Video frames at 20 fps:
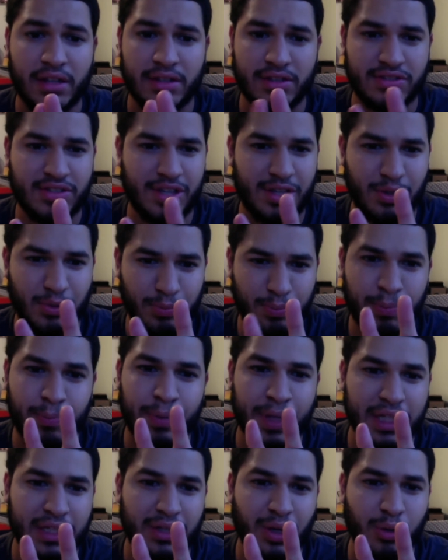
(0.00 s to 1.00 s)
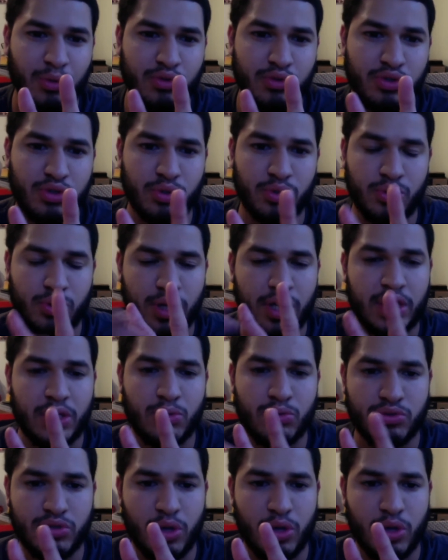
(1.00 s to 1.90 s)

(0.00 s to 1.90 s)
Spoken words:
Let's say you pick those 2. You can use